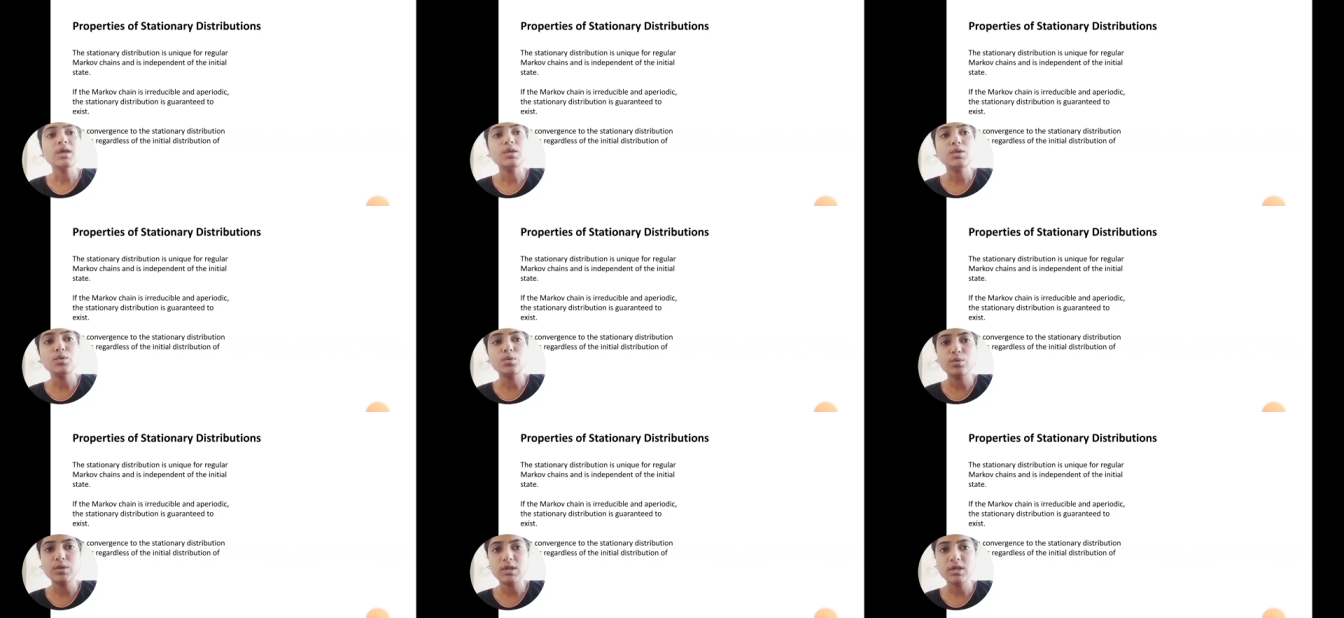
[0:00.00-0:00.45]

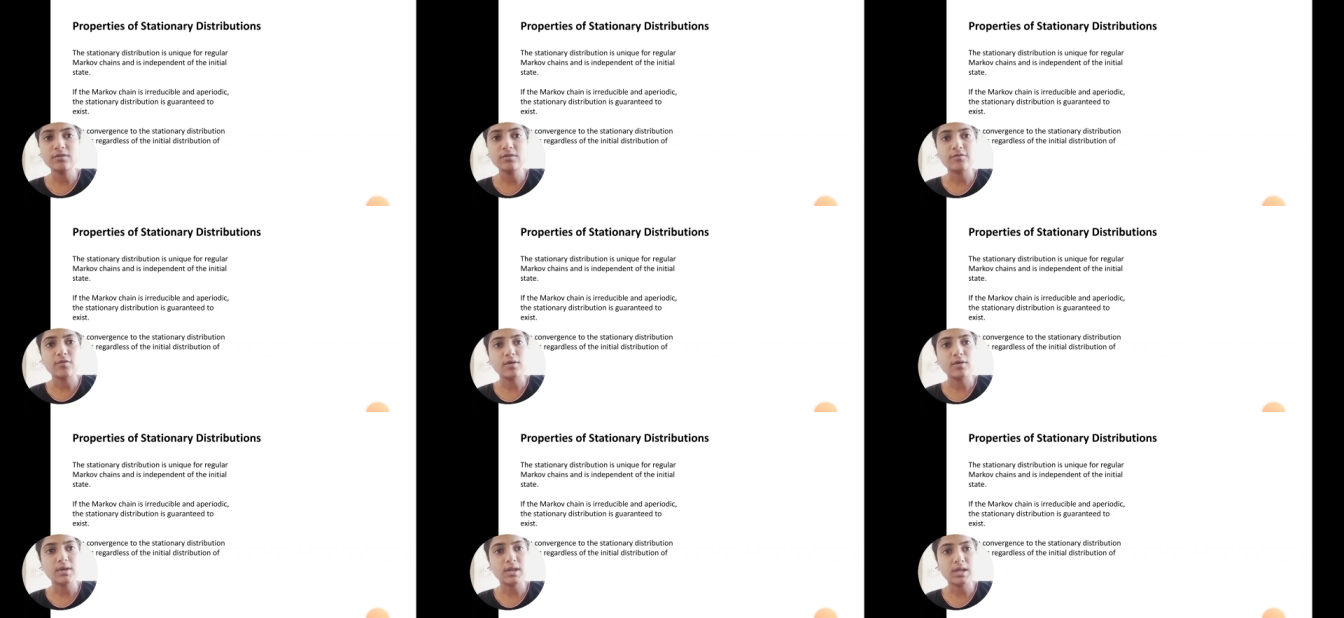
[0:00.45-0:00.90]
unique
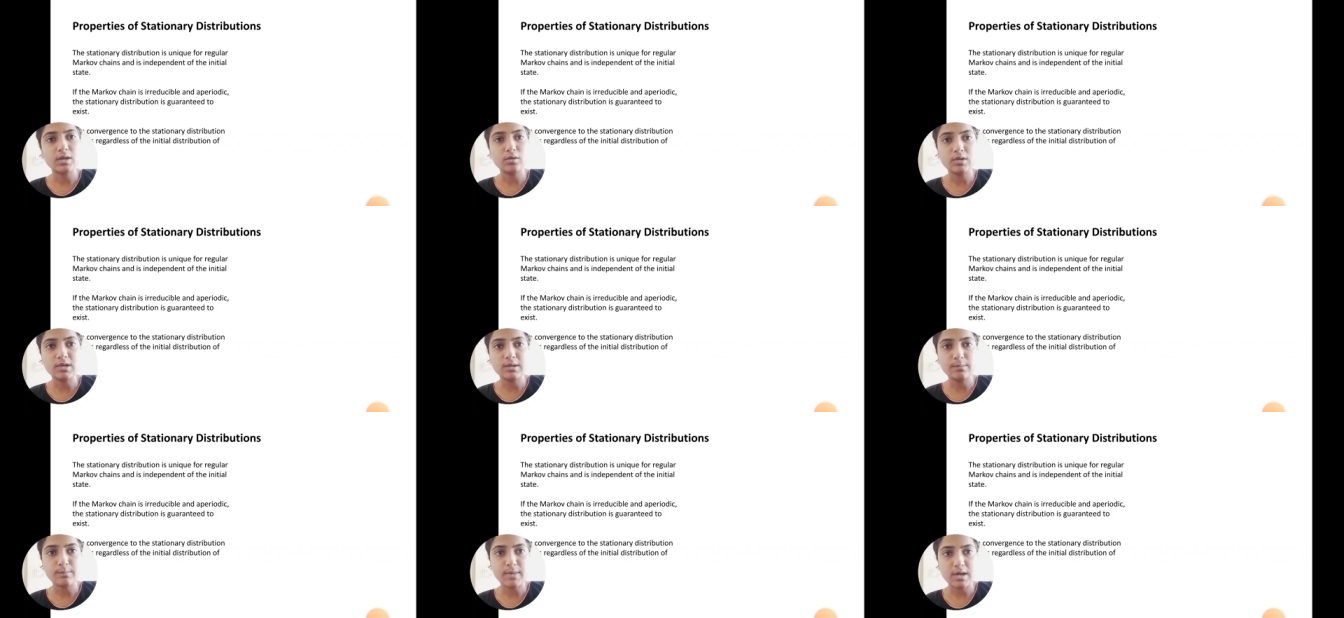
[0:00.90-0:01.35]
for
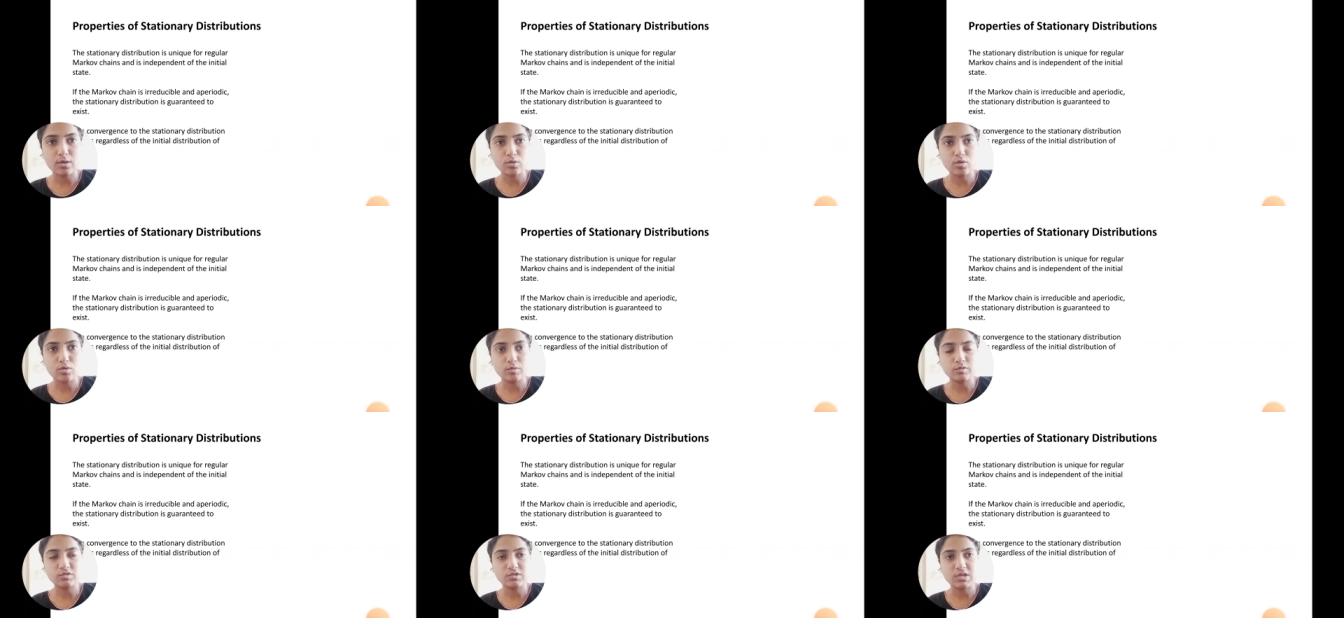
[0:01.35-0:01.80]
regular
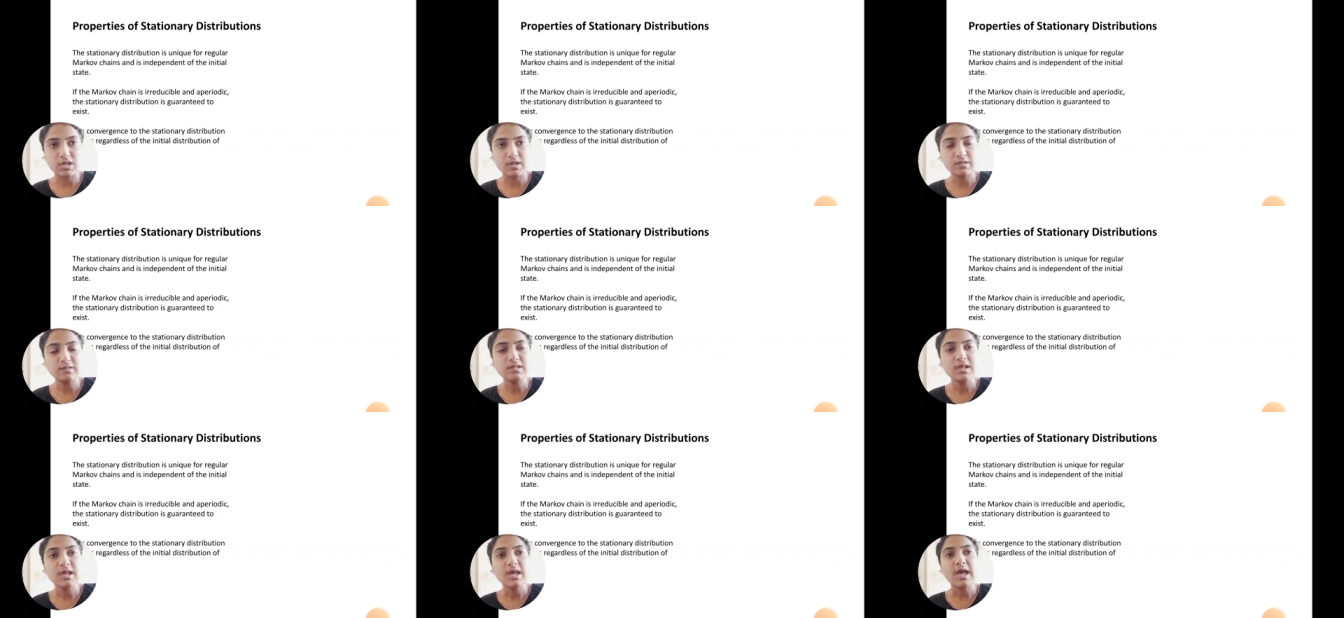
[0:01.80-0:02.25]
Markov
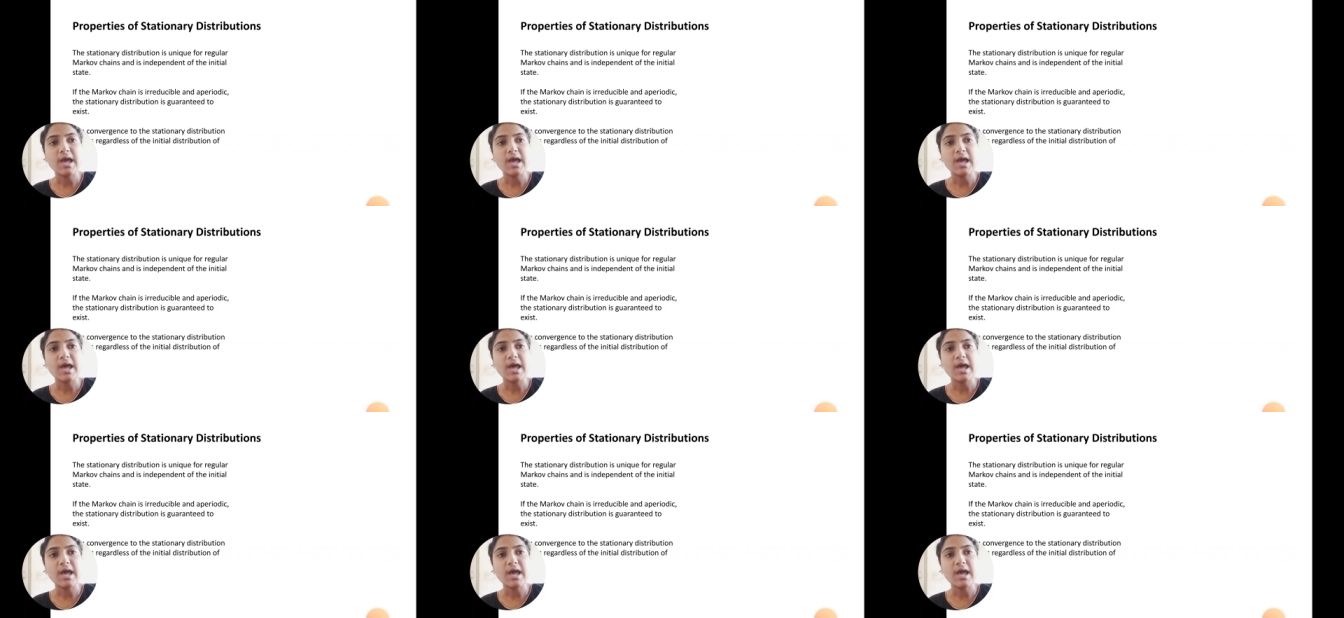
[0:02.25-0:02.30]
chains